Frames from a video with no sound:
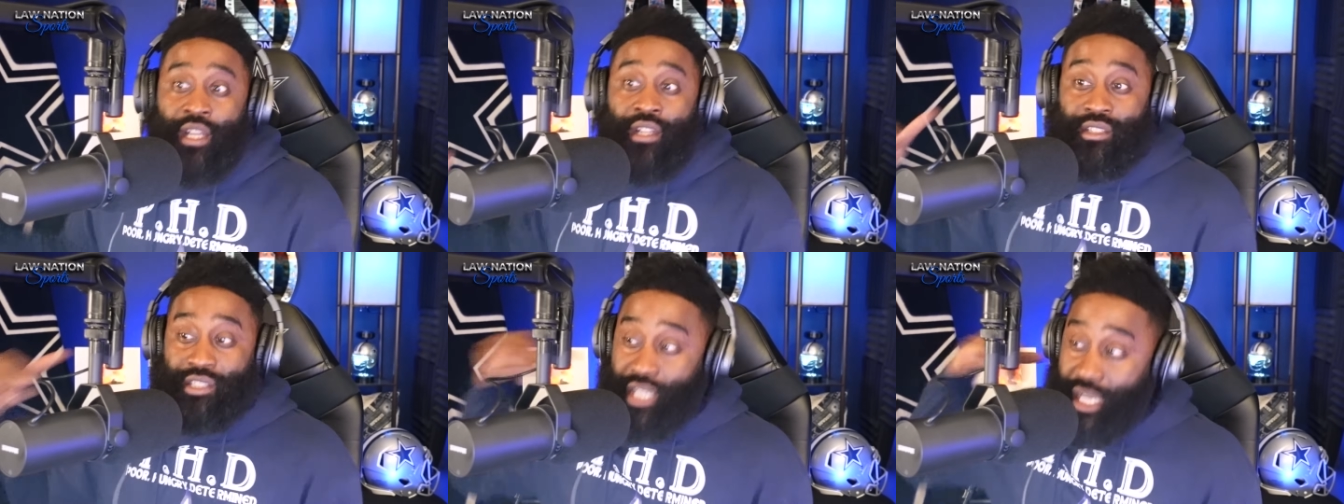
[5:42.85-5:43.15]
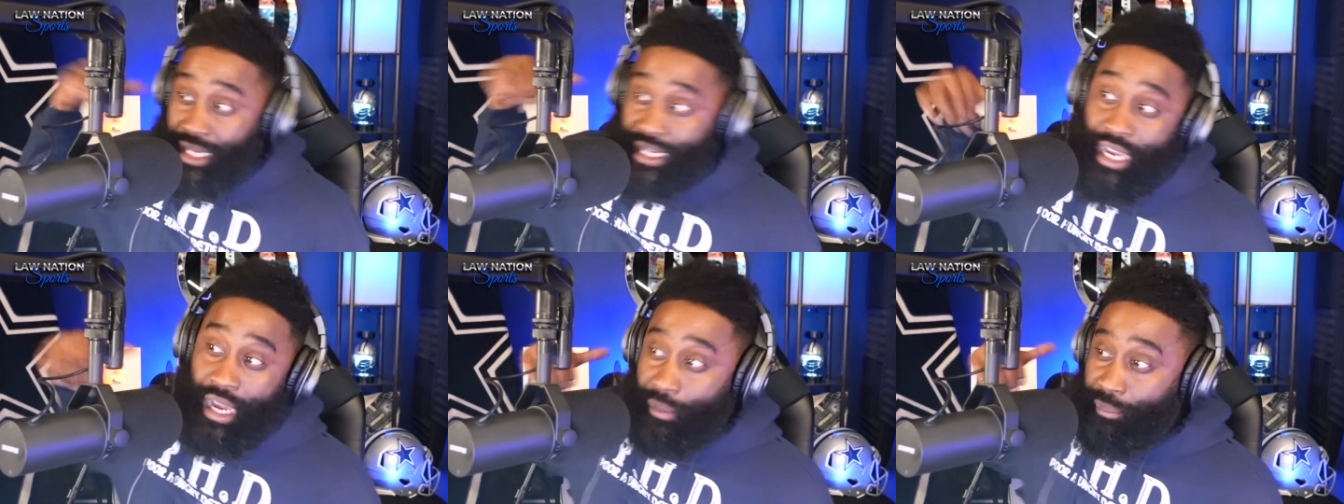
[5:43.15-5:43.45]

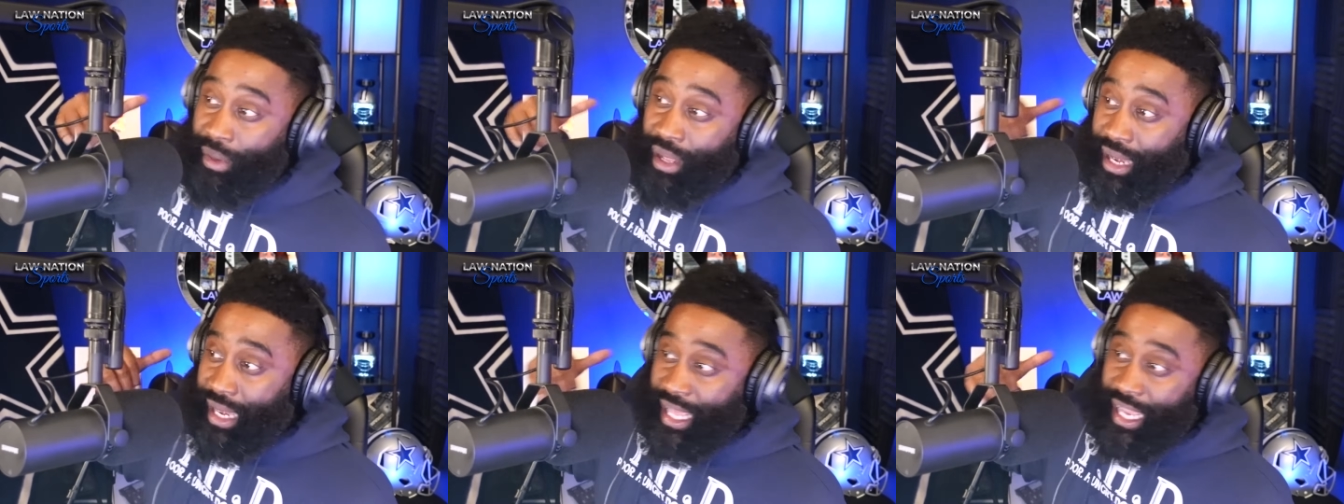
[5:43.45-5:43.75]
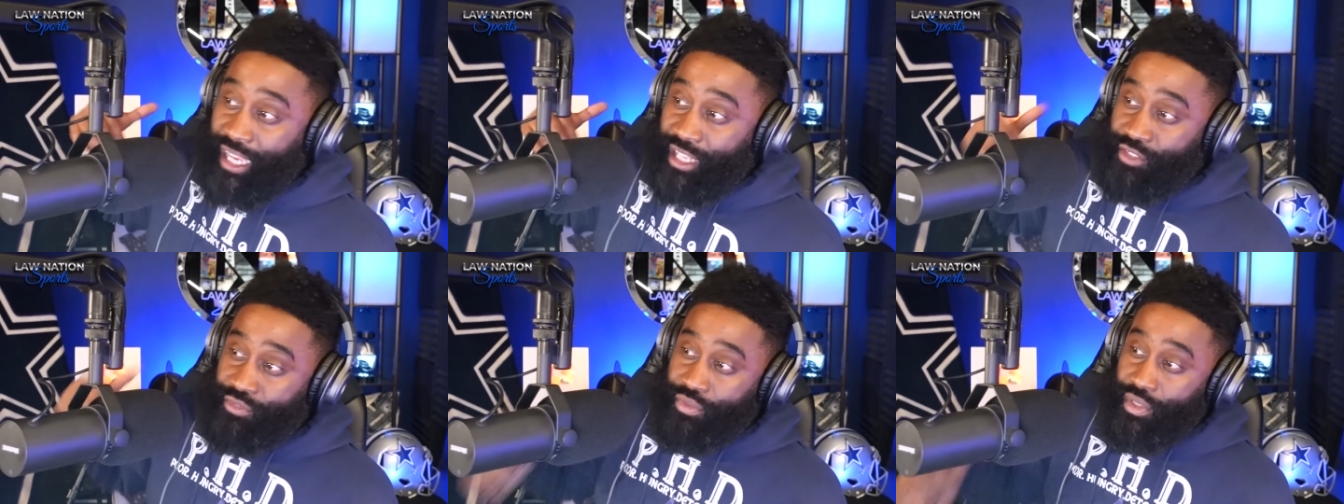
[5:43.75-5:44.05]
Check out my
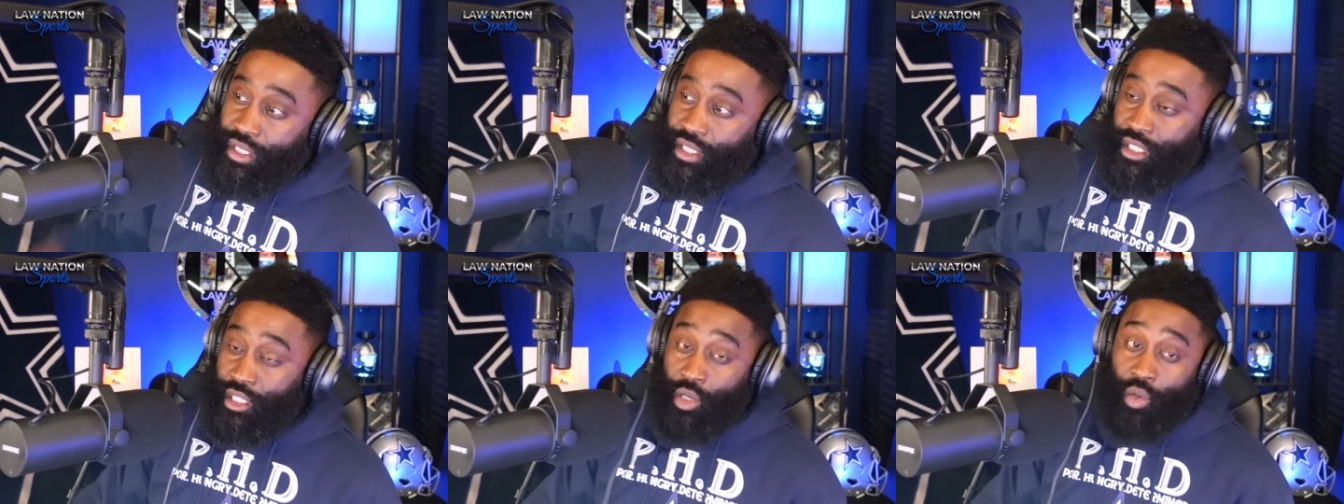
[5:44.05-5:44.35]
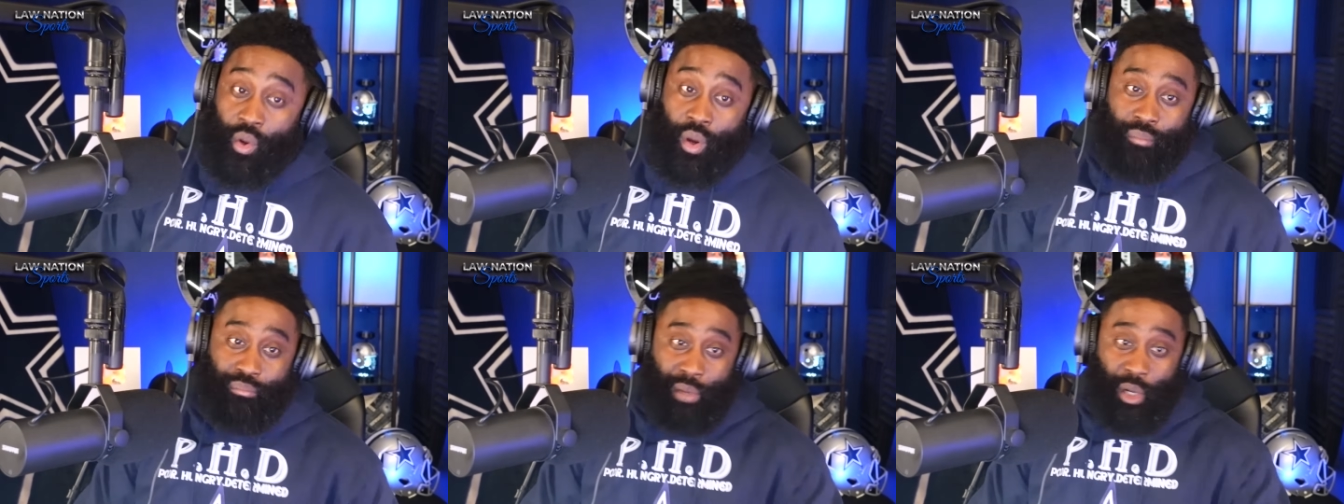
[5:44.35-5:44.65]
last
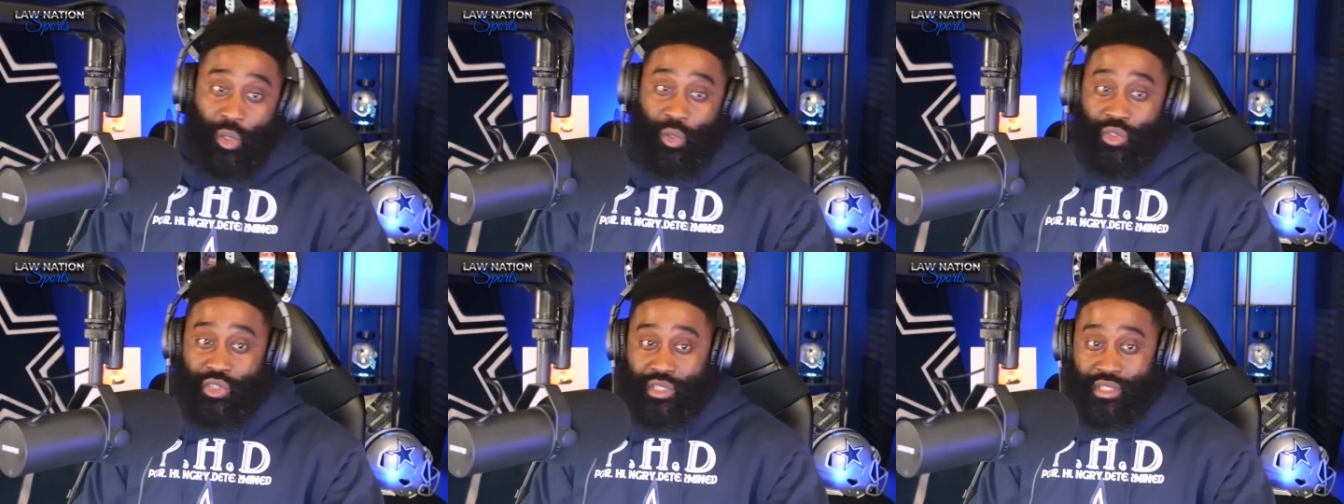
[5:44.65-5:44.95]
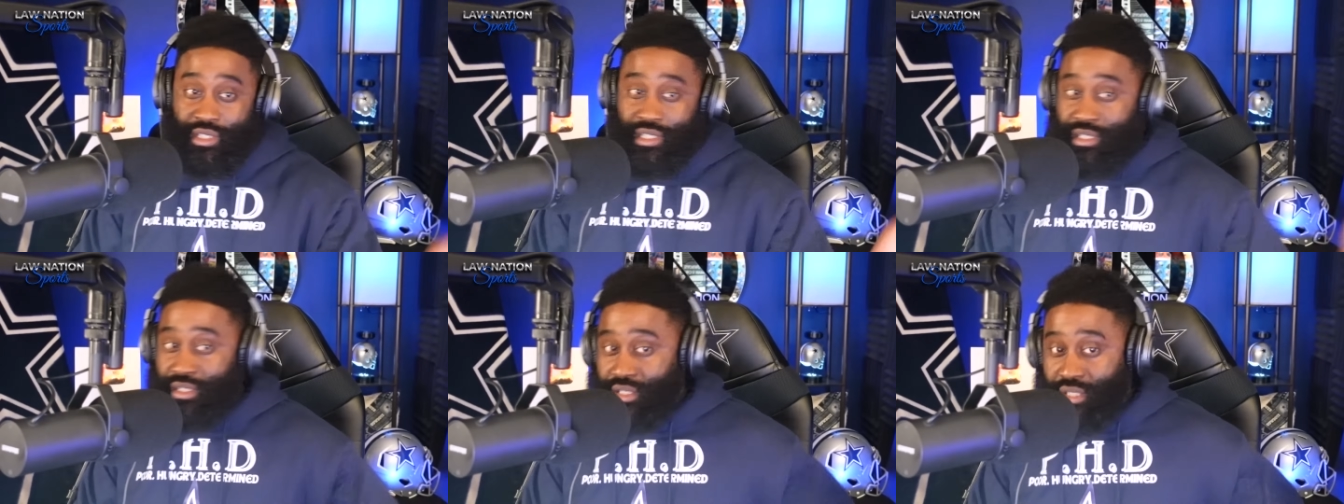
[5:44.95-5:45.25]
video on
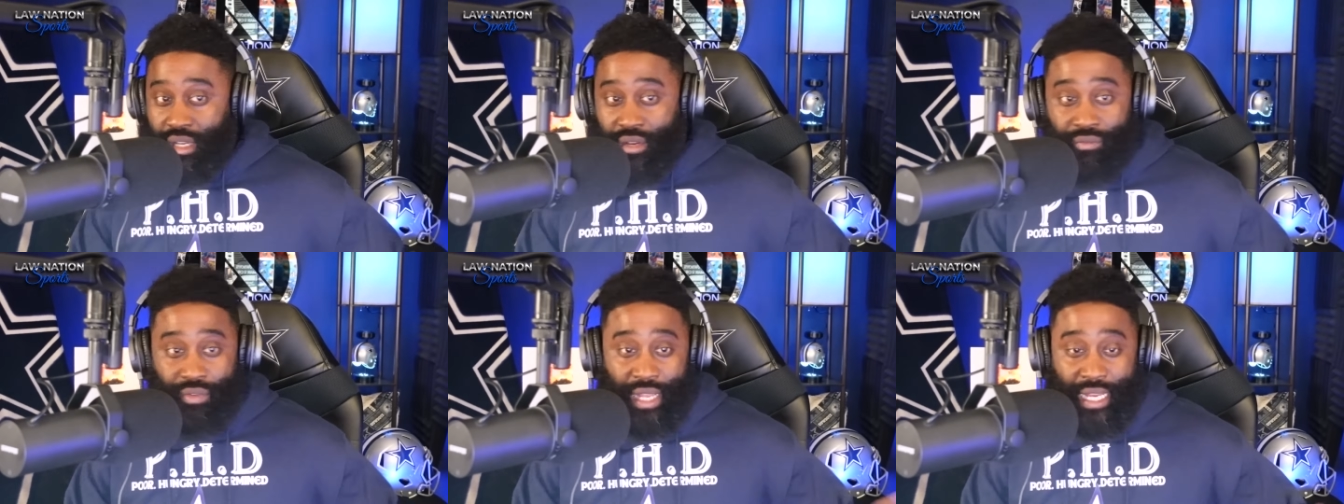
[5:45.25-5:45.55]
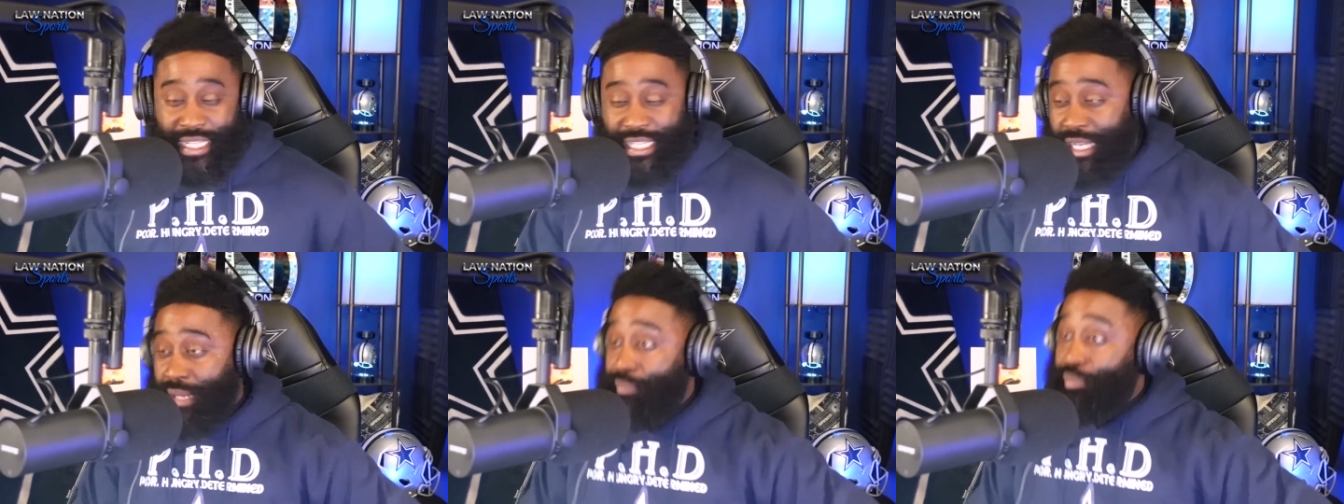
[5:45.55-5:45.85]
motions and stuff
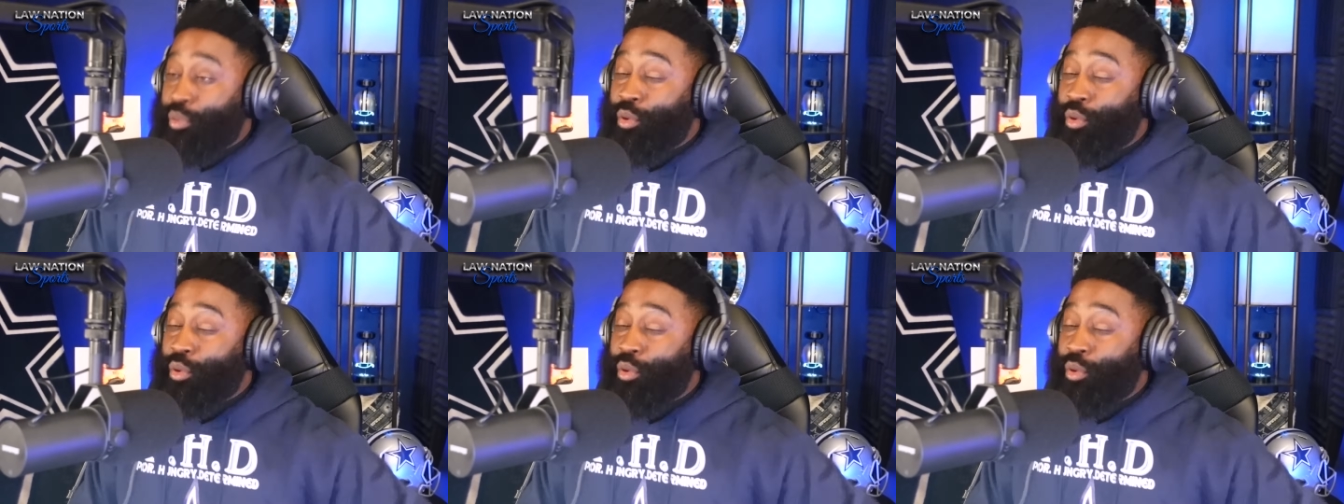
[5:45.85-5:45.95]
like that,